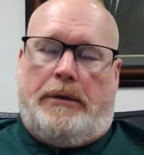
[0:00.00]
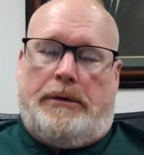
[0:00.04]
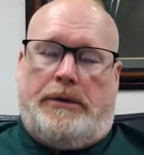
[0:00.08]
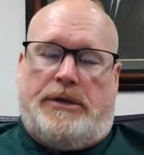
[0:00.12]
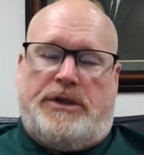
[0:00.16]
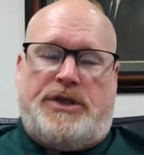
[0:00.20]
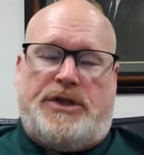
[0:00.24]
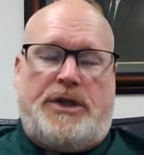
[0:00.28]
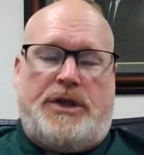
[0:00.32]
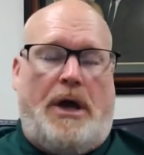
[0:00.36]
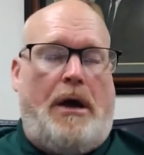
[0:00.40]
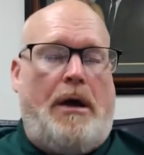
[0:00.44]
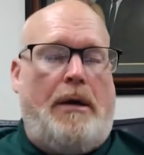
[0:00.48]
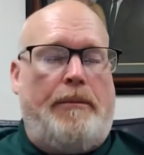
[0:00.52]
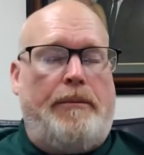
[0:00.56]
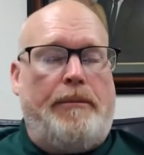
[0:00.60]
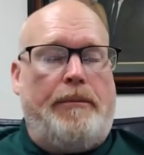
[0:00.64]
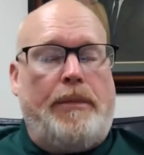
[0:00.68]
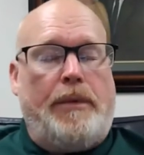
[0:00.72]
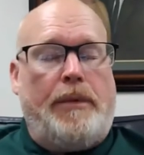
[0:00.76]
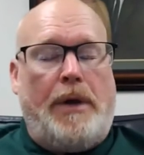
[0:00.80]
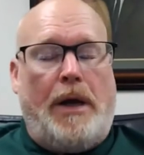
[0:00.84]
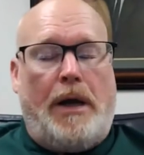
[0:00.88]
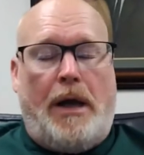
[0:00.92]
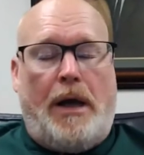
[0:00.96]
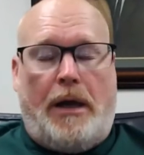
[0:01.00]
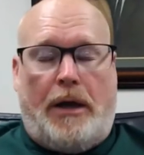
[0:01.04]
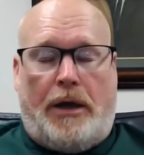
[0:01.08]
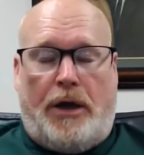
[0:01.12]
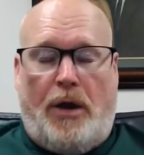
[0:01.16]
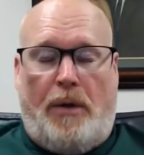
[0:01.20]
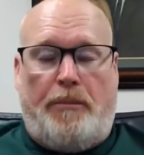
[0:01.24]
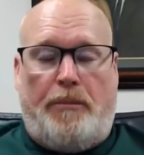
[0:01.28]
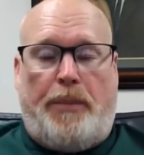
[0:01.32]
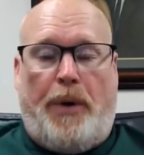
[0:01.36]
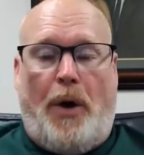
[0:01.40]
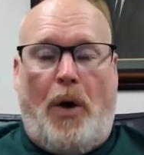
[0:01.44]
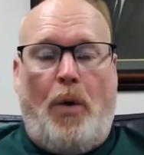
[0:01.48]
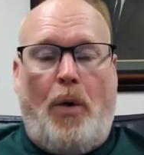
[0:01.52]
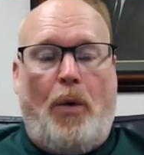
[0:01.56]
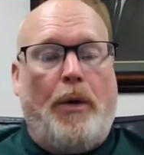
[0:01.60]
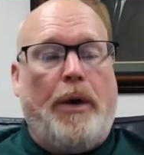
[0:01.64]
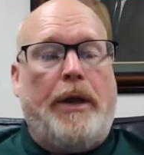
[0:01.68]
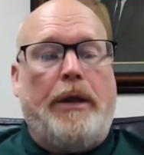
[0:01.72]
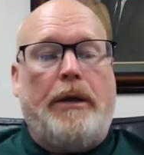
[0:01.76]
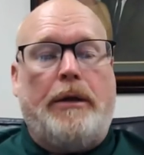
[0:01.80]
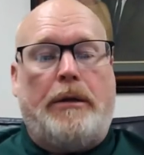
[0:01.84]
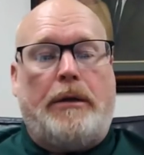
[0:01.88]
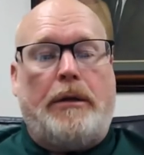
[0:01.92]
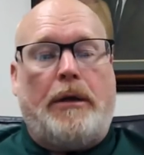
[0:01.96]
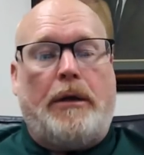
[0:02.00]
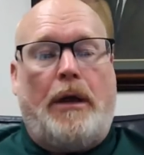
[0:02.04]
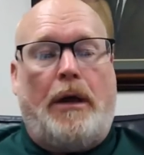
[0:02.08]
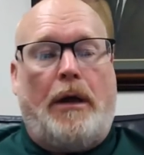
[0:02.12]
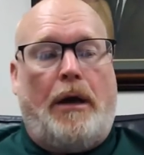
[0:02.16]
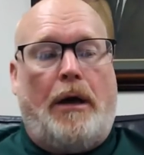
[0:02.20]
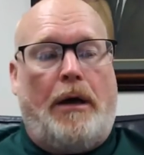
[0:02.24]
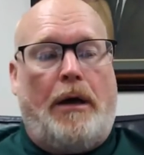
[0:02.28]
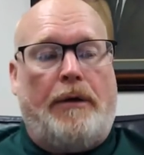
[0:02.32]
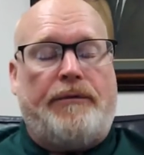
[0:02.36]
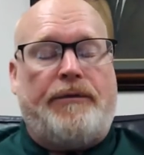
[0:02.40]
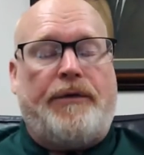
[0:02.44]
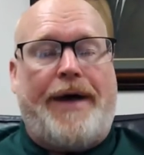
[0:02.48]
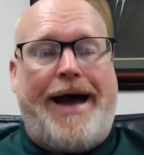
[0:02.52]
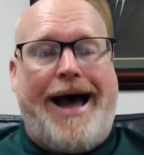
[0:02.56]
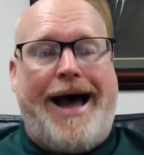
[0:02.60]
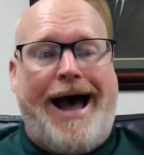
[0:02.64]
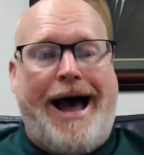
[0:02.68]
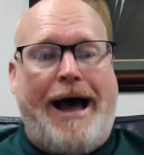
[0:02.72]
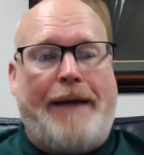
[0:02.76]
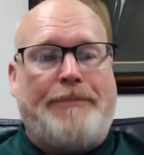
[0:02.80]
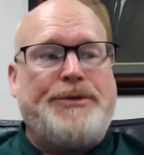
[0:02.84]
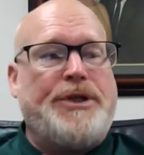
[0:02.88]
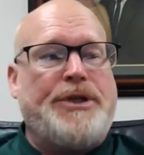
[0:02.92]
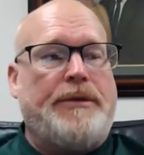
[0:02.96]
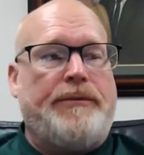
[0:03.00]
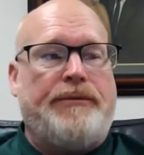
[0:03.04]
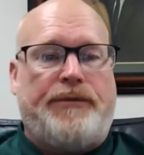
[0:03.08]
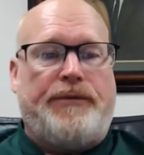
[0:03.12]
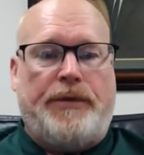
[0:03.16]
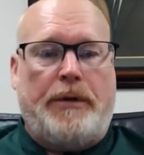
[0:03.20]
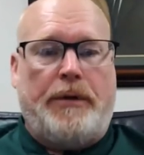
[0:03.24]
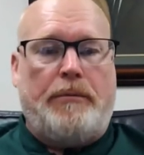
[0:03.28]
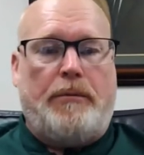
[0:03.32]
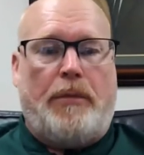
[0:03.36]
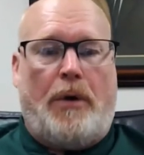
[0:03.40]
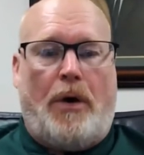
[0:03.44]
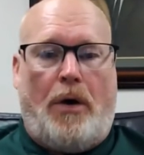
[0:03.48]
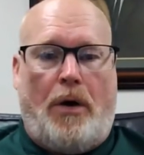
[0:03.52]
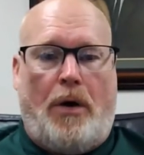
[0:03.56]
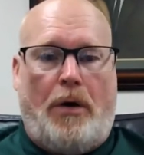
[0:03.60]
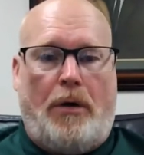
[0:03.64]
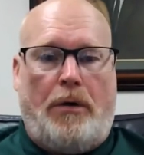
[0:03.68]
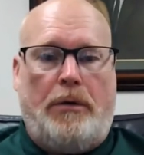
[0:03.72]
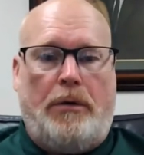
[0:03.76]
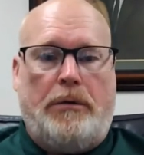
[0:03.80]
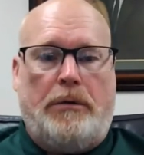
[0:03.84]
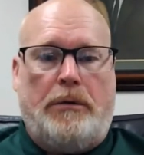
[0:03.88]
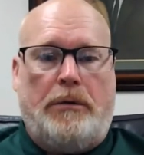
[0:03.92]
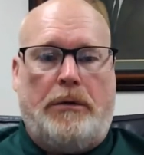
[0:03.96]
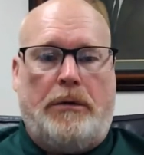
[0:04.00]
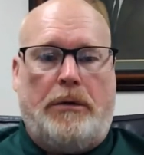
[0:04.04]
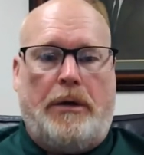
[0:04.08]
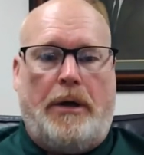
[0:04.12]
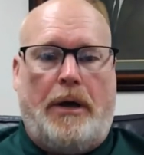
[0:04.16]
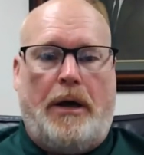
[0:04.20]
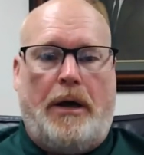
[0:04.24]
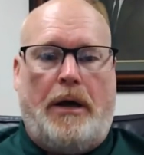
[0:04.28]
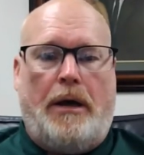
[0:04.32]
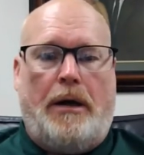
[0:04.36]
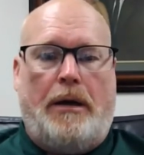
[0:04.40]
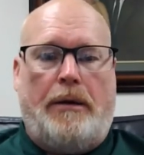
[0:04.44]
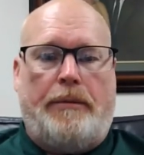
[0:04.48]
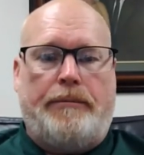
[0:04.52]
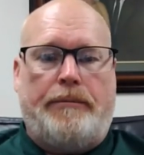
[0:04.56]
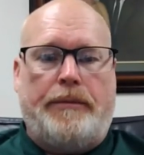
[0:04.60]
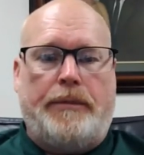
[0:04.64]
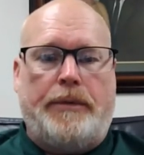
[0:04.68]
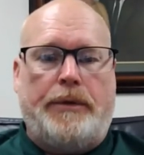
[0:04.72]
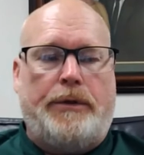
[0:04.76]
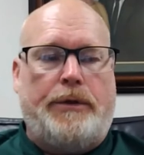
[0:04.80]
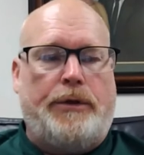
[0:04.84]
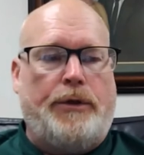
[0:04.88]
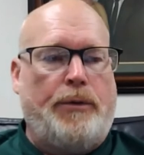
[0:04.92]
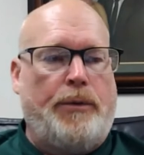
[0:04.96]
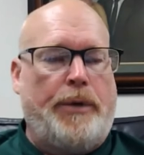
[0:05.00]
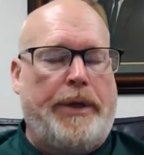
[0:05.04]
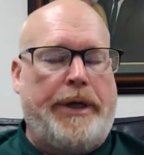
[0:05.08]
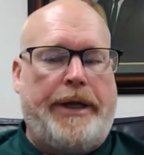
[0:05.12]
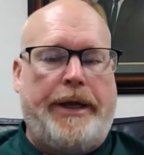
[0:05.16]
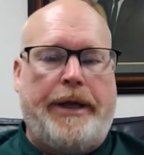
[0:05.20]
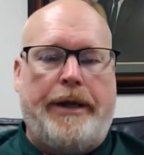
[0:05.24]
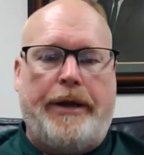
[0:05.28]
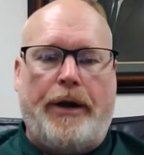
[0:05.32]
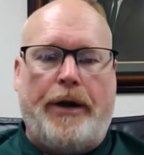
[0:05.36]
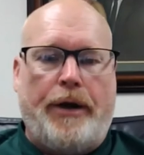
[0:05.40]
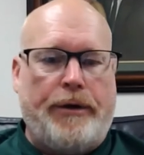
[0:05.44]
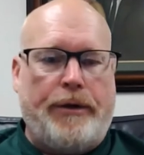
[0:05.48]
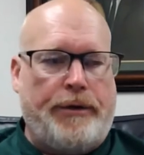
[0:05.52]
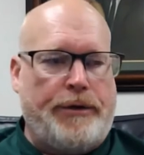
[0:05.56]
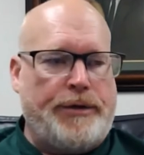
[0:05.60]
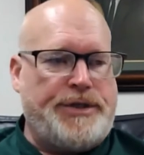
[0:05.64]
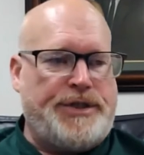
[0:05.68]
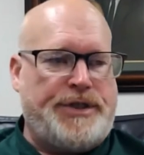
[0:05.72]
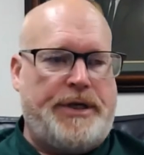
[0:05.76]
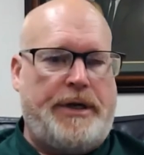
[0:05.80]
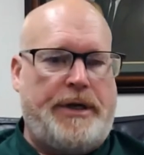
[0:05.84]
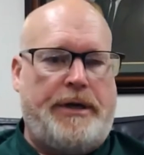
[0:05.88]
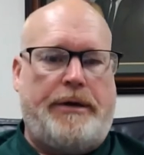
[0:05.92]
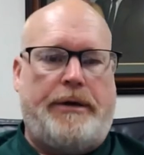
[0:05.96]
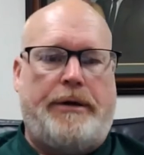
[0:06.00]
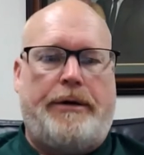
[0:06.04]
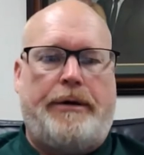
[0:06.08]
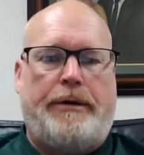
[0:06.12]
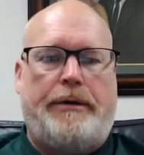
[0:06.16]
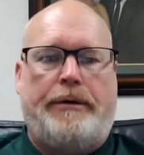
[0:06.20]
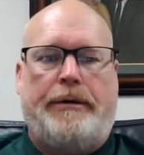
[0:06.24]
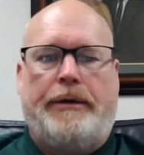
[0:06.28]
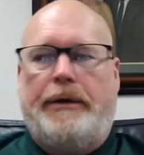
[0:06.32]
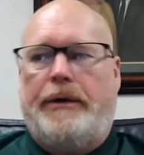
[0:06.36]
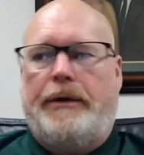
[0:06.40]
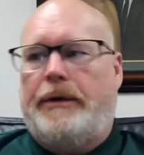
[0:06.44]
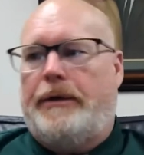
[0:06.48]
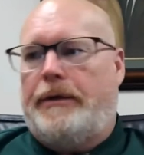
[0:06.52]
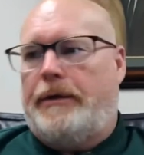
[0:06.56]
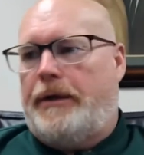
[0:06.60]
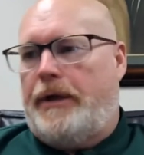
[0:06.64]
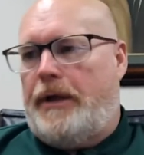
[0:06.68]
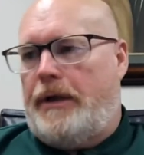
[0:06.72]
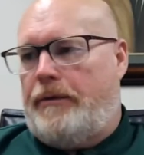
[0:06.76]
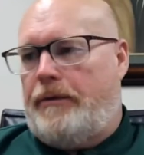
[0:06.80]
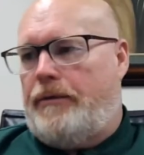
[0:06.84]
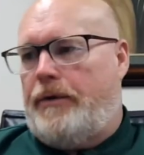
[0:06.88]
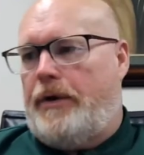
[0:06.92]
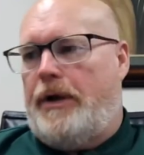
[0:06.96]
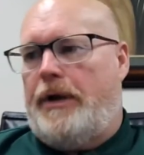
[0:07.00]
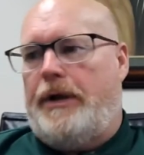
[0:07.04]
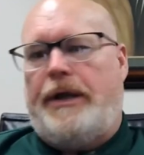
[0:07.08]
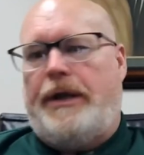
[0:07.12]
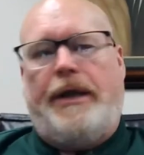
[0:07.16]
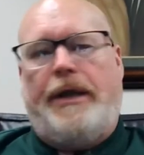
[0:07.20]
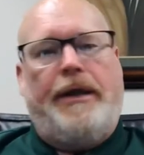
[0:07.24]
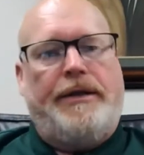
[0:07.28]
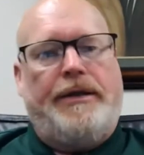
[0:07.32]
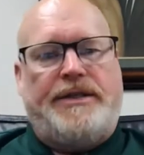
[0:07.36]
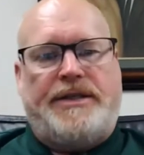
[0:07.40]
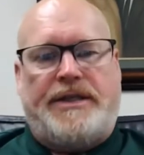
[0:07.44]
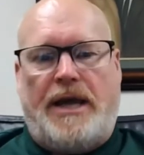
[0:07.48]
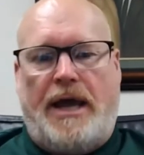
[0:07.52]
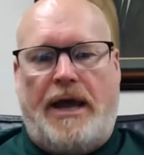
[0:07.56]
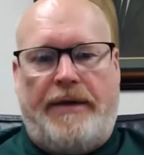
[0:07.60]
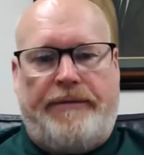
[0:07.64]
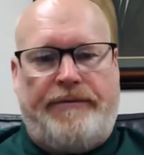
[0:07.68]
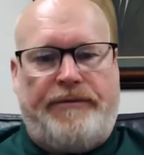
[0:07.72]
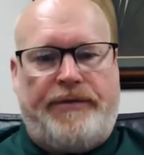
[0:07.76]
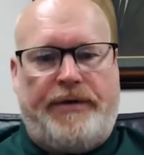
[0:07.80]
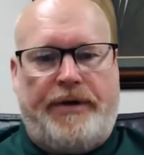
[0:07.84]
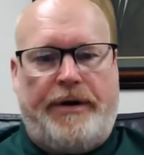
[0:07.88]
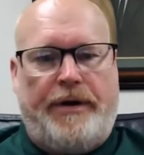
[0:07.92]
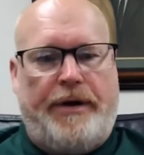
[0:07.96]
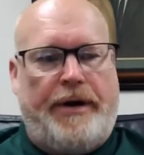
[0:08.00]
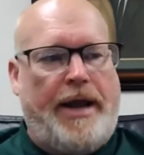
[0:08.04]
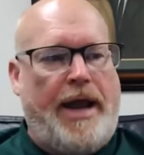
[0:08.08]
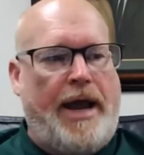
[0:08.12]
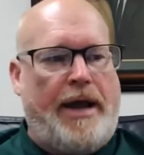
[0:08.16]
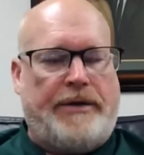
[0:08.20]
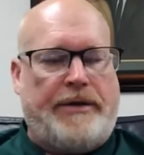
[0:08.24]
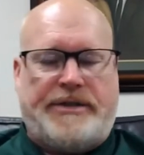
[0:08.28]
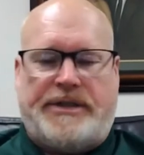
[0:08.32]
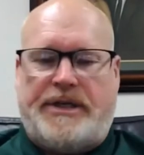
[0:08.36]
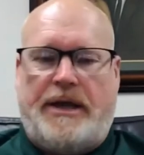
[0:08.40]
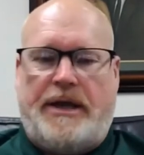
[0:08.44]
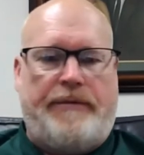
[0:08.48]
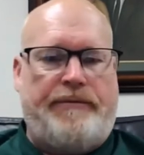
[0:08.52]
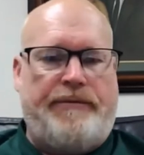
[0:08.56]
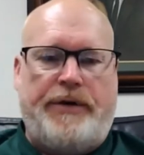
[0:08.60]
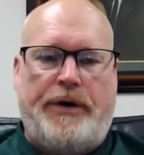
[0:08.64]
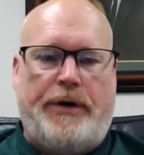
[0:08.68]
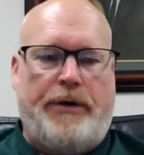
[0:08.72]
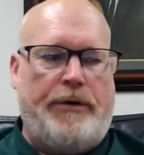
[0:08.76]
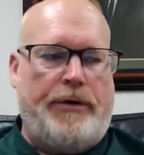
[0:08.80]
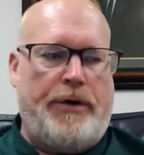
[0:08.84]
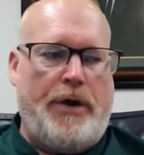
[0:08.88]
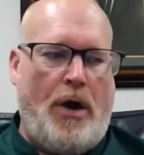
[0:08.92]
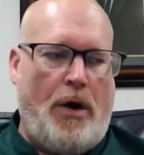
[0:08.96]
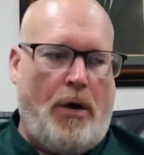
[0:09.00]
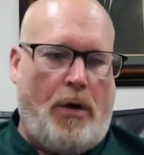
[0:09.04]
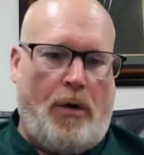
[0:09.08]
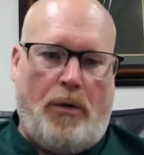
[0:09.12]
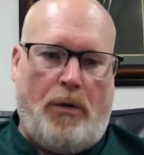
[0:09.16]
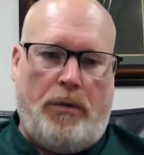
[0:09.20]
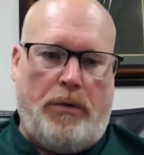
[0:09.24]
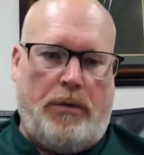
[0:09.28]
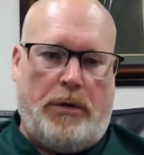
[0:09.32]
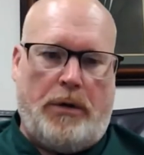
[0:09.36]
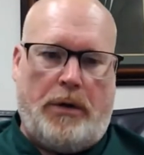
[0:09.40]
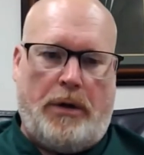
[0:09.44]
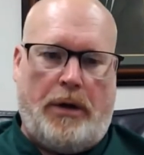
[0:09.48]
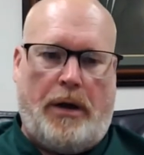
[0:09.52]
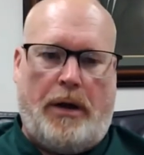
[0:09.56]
some component of option football. Do we get under center and run inside veer and outside veer? No,